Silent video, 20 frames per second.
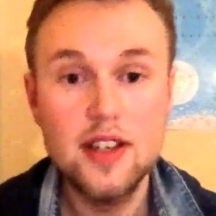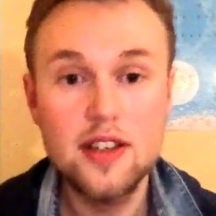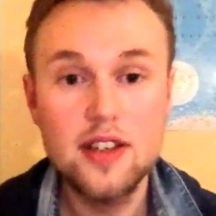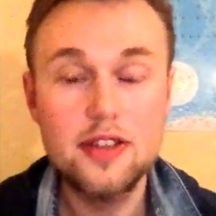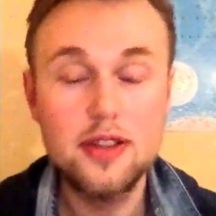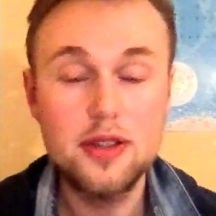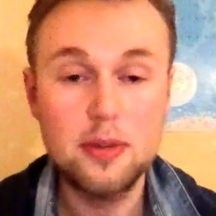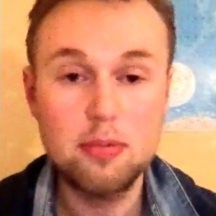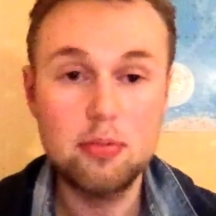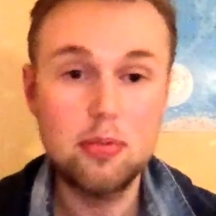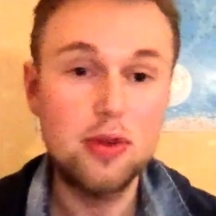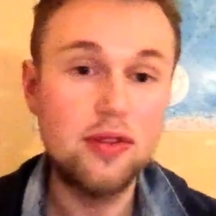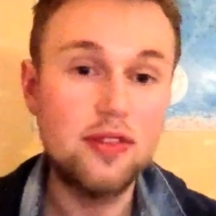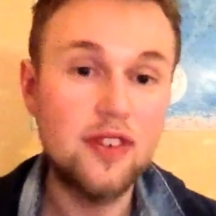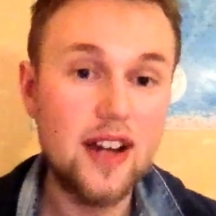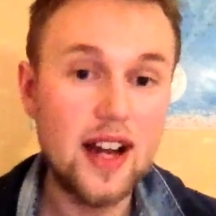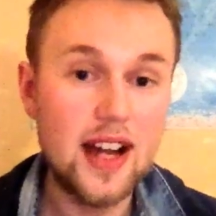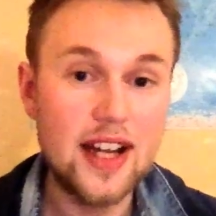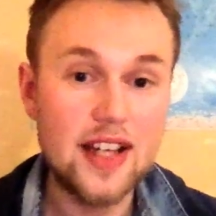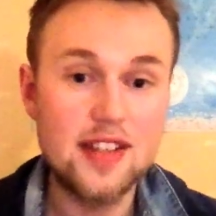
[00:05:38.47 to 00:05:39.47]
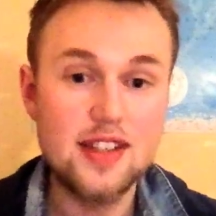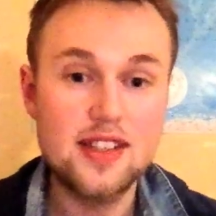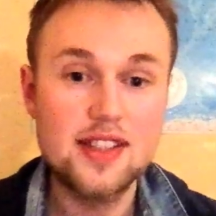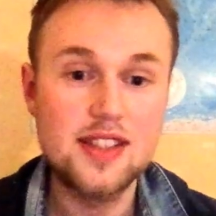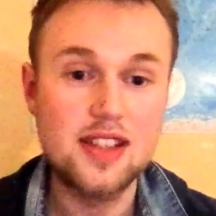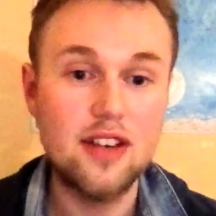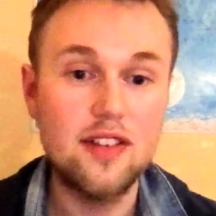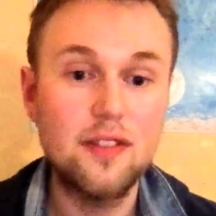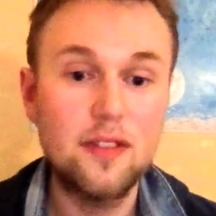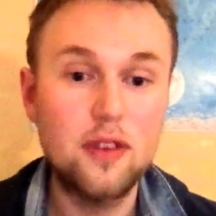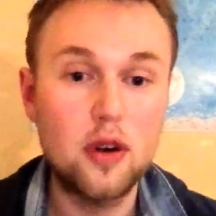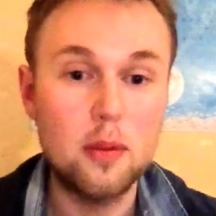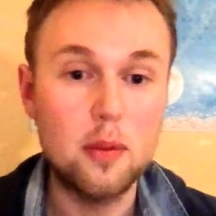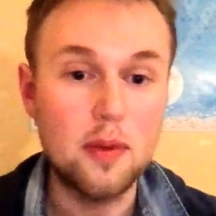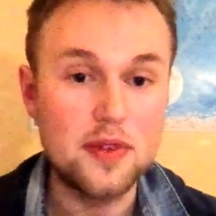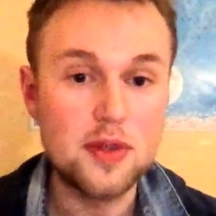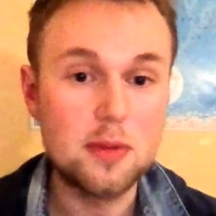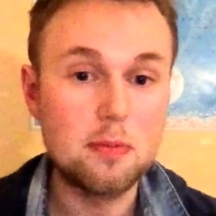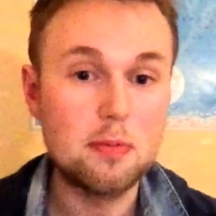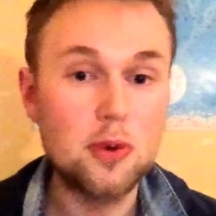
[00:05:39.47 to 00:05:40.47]
to provide some form of
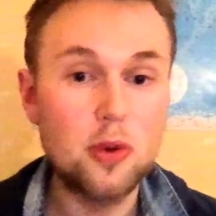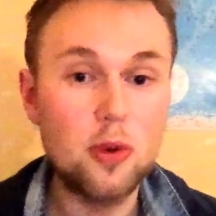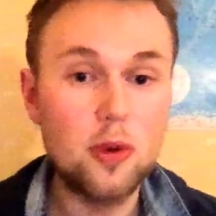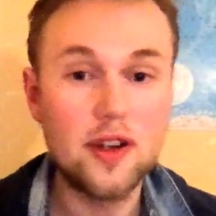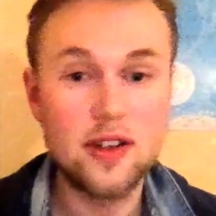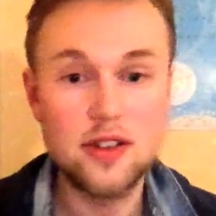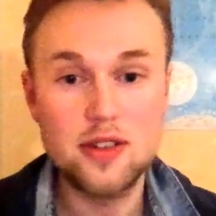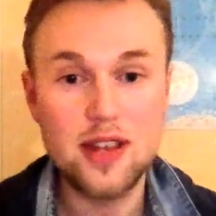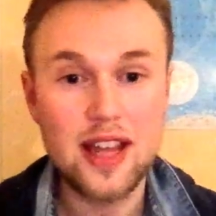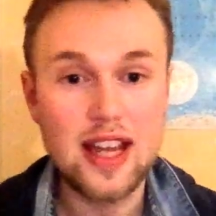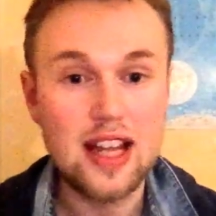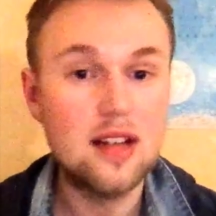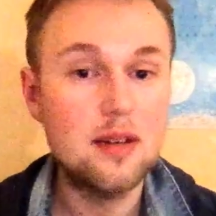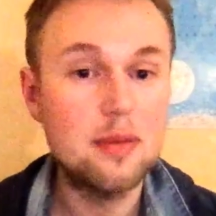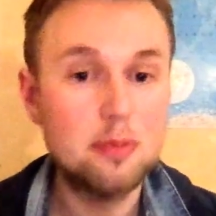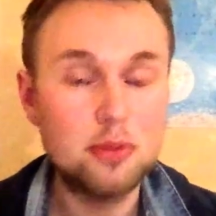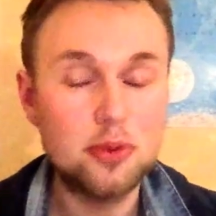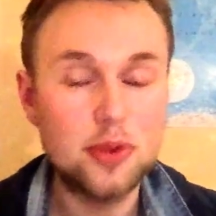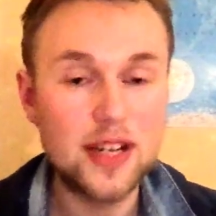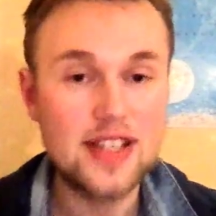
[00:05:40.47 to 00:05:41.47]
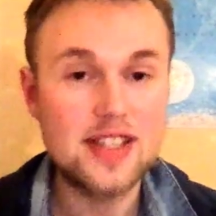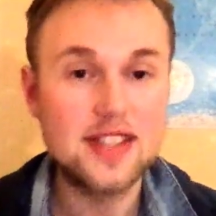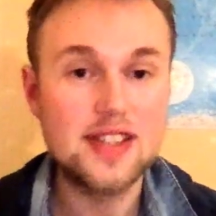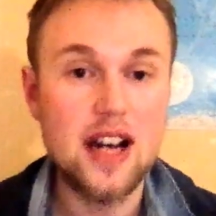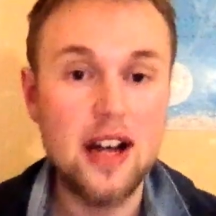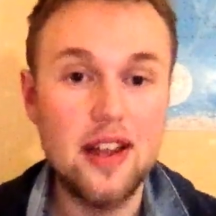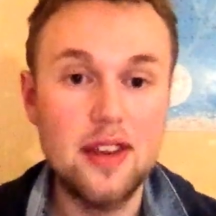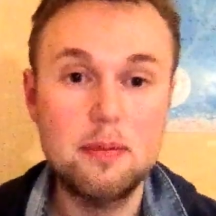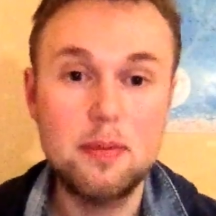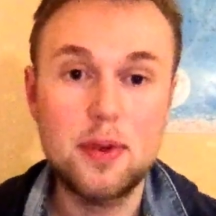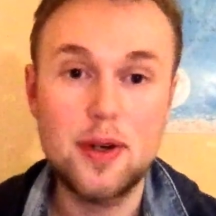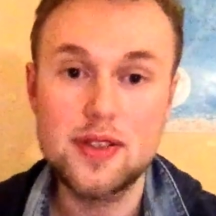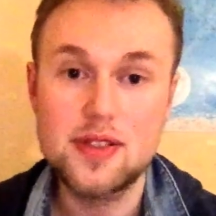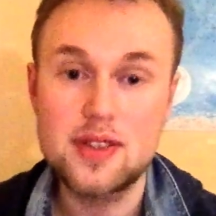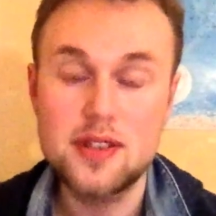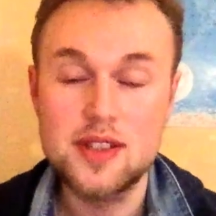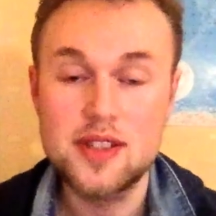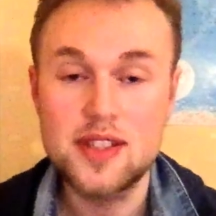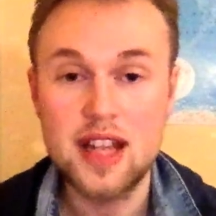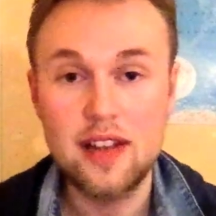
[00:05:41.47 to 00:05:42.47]
support, to help raise the other
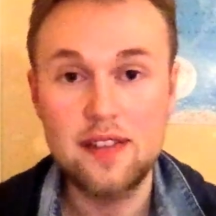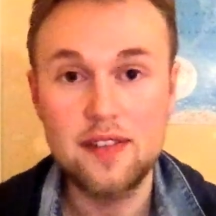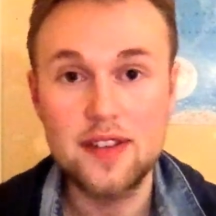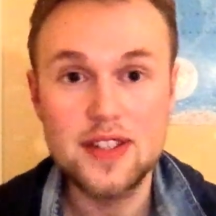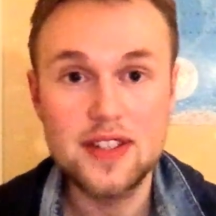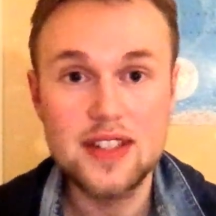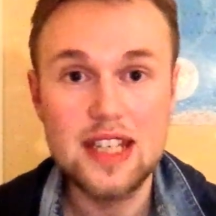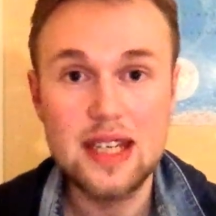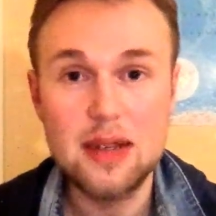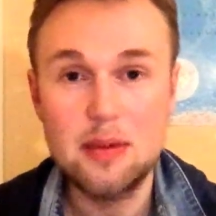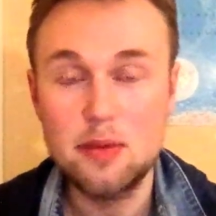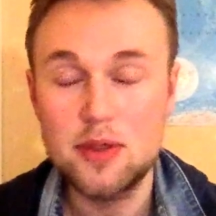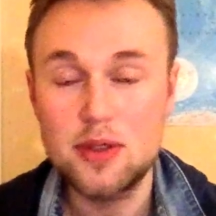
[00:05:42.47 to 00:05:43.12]
person's self esteem,